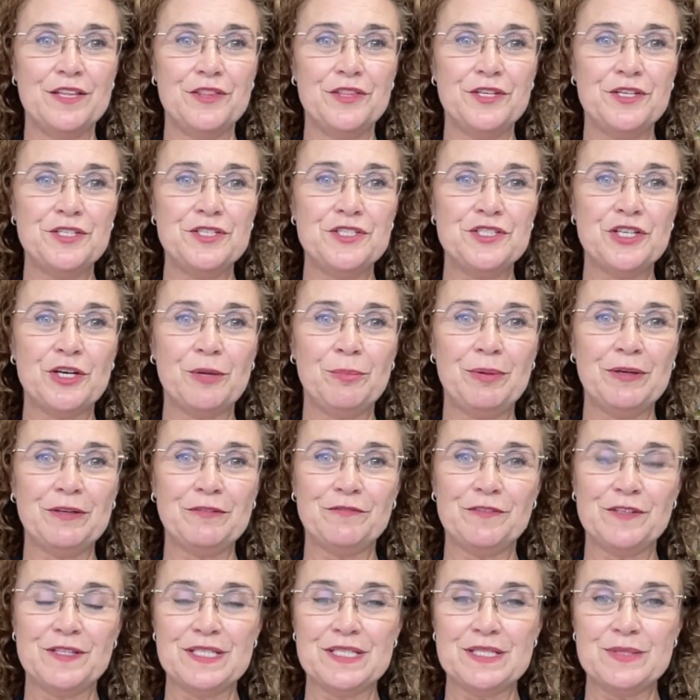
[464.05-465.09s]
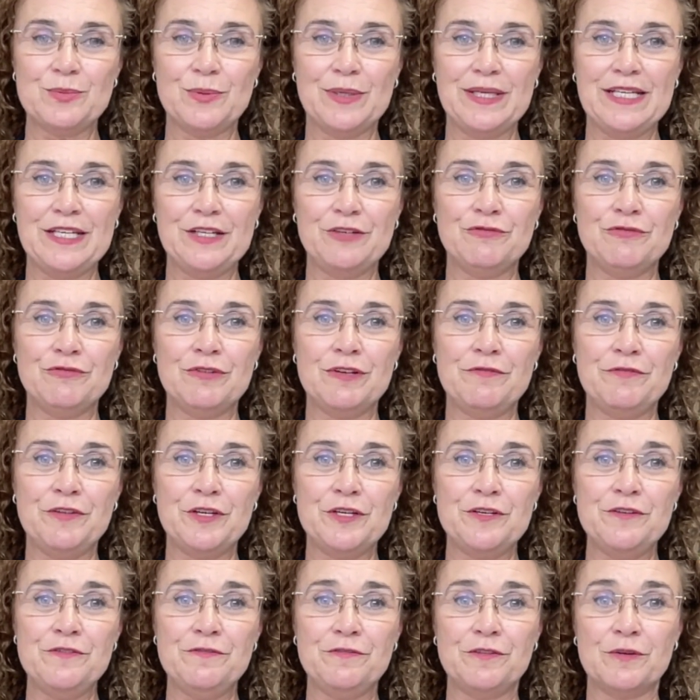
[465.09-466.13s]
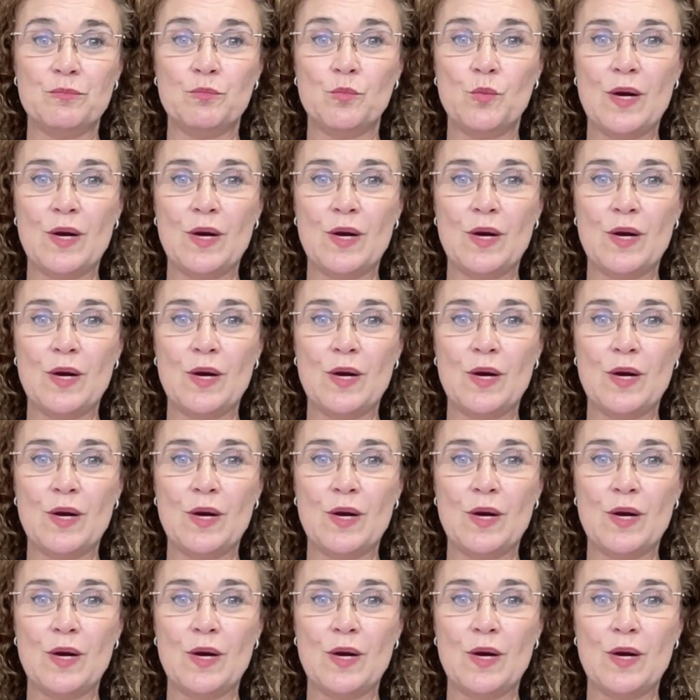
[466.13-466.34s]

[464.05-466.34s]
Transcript: Third topic for this week in review from